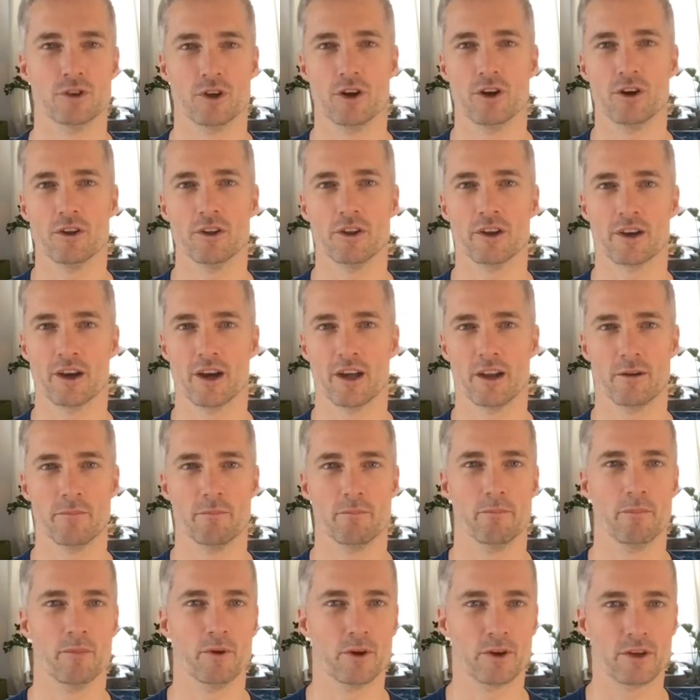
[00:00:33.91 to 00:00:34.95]
all the kind of
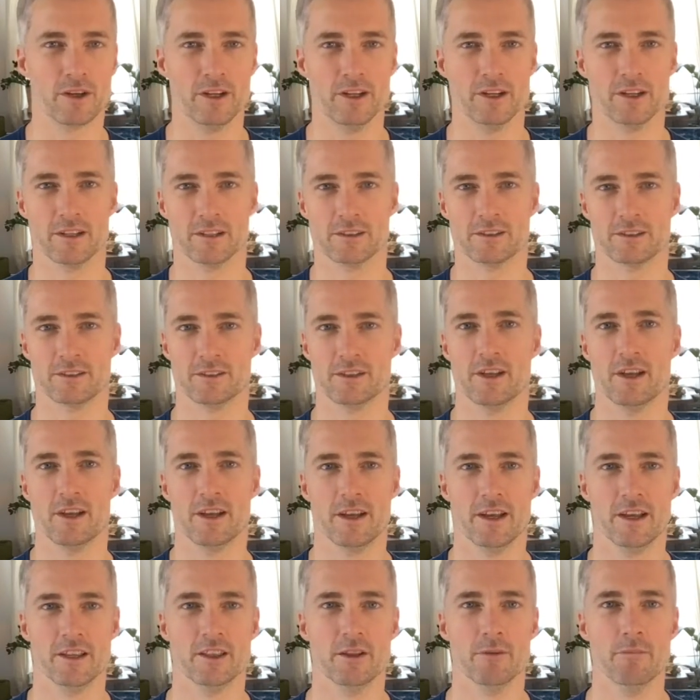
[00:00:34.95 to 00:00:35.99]
murkiness
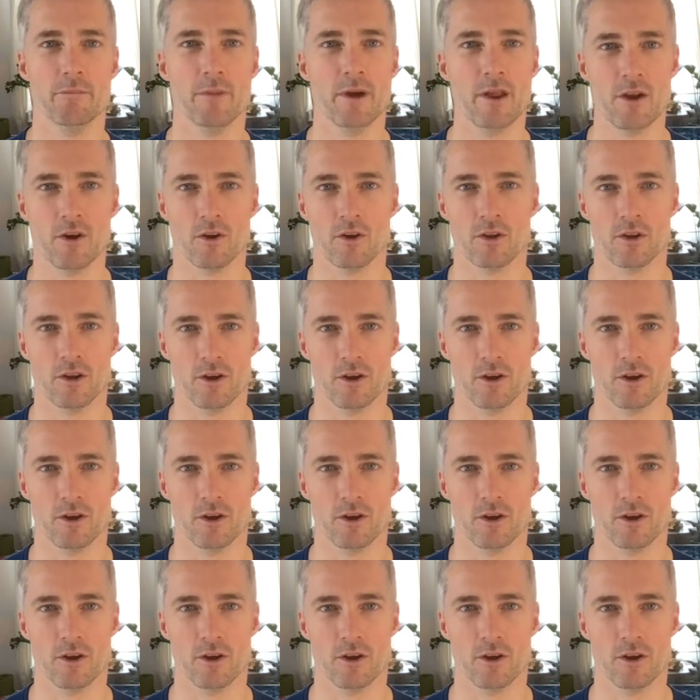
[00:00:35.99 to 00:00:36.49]
in the middle